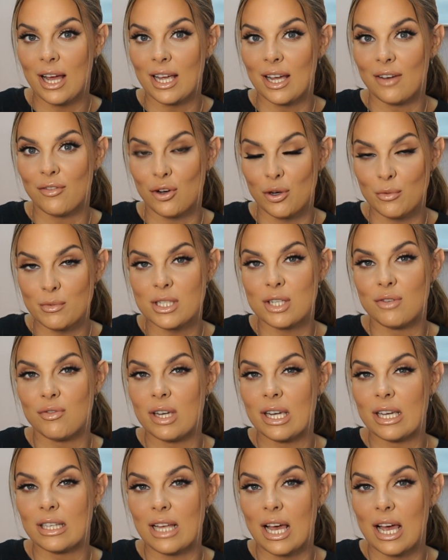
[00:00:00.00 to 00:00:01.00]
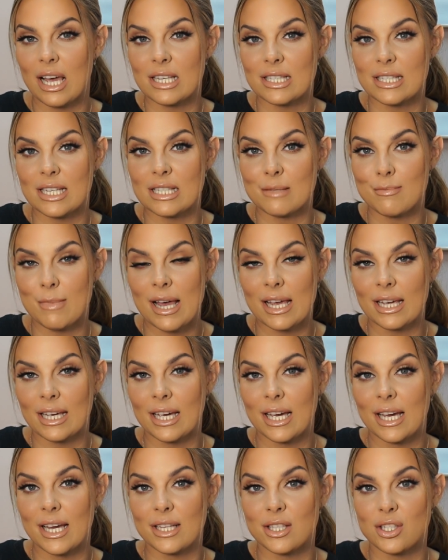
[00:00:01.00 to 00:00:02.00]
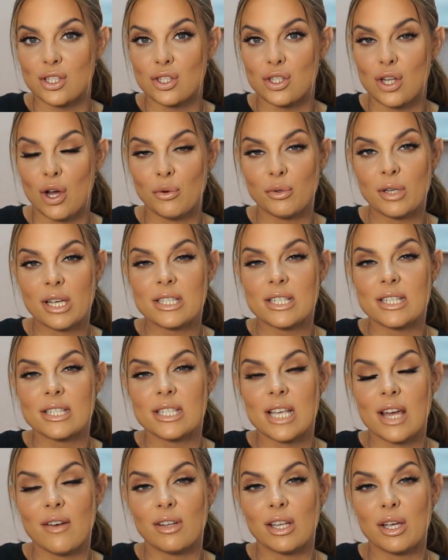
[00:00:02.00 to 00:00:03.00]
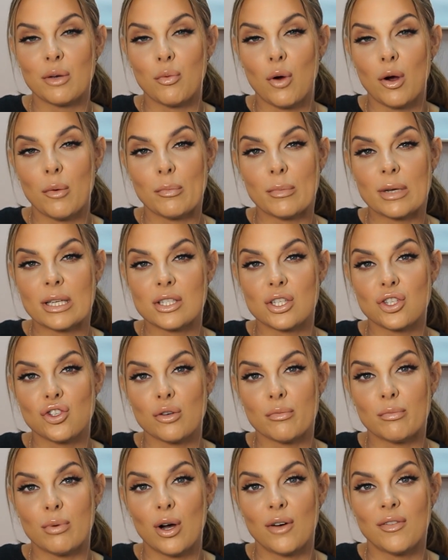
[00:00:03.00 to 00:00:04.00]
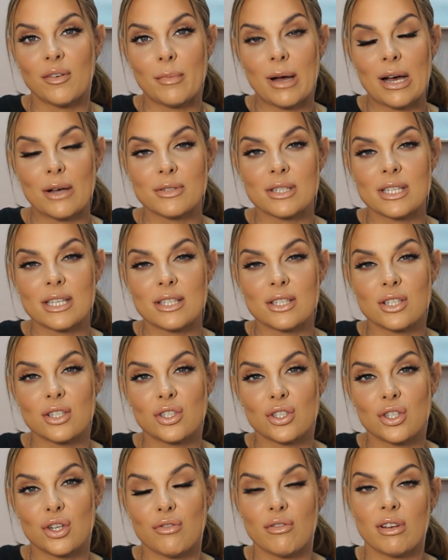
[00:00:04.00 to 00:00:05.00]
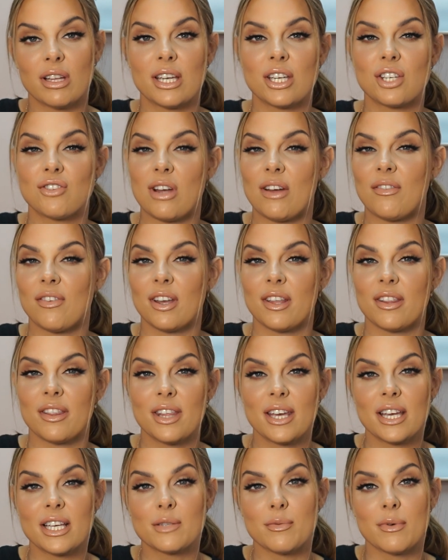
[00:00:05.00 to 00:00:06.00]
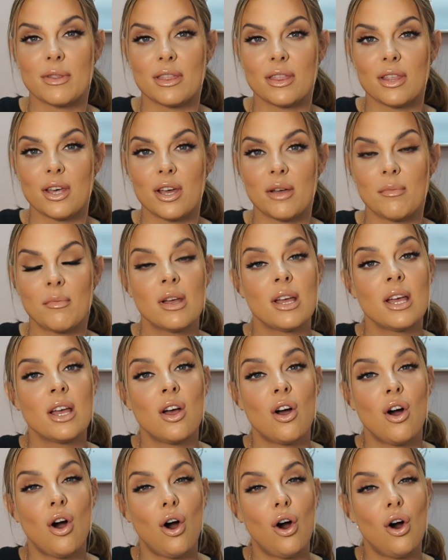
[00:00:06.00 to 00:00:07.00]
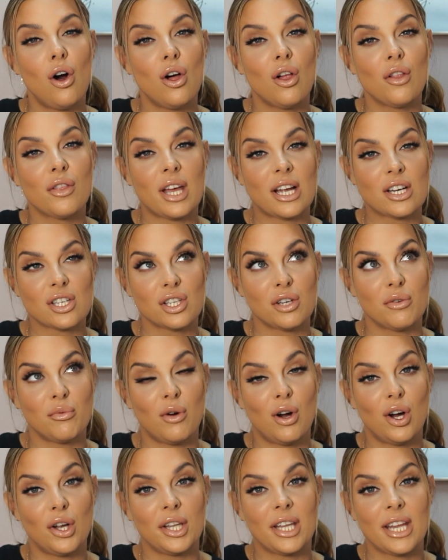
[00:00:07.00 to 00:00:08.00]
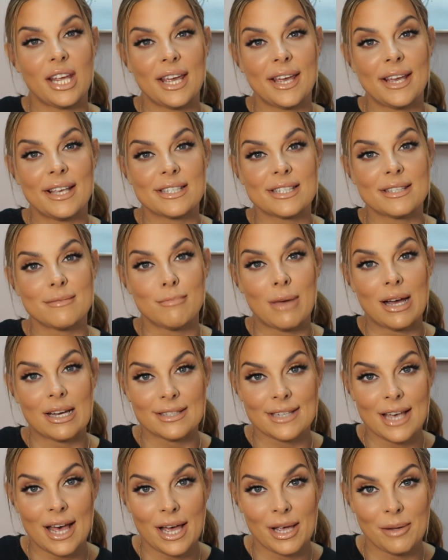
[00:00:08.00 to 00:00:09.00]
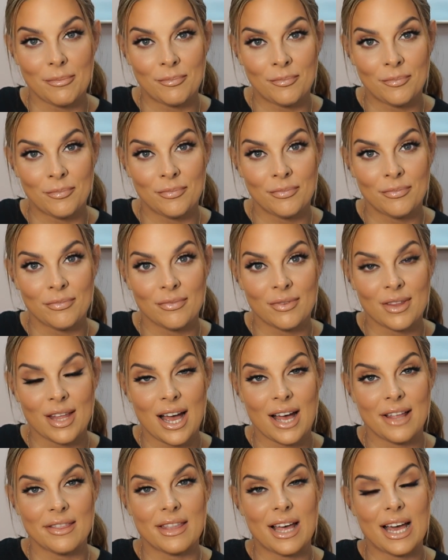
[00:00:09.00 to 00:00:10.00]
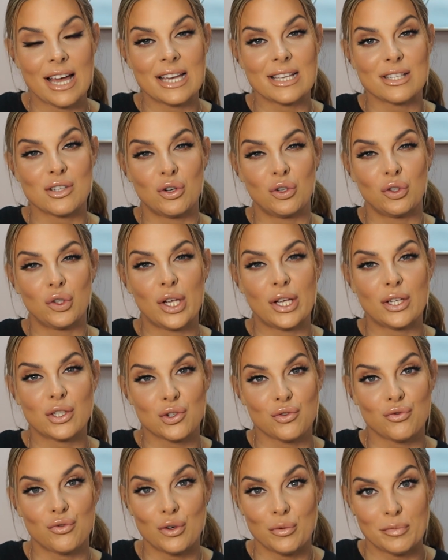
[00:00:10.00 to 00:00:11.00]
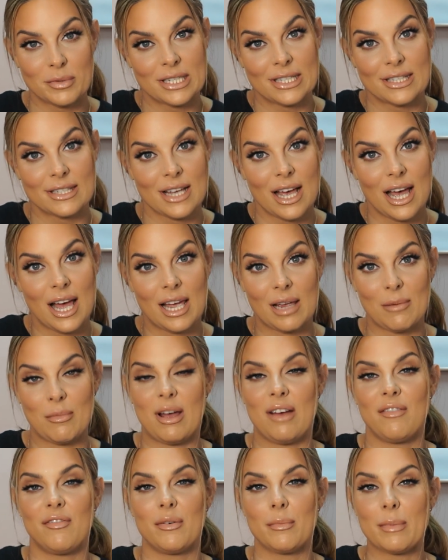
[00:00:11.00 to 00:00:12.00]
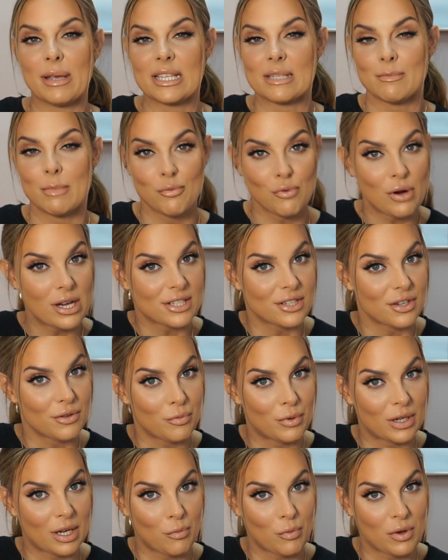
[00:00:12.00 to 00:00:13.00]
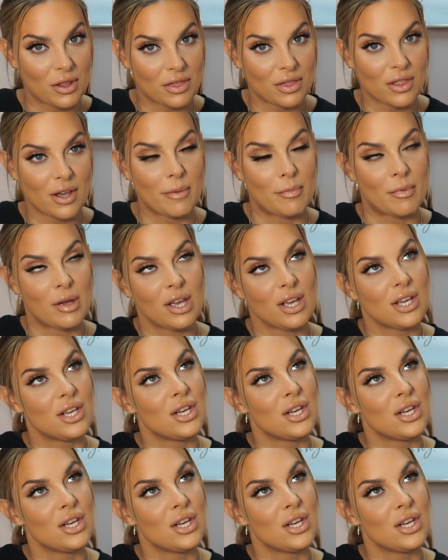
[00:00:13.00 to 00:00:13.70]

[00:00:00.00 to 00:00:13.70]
have come to realise is my kids don't necessarily want me to jump over mountains and do really extravagant things with them. All they actually want is my time, and that is uninterrupted time, and for me to be present when I'm with them.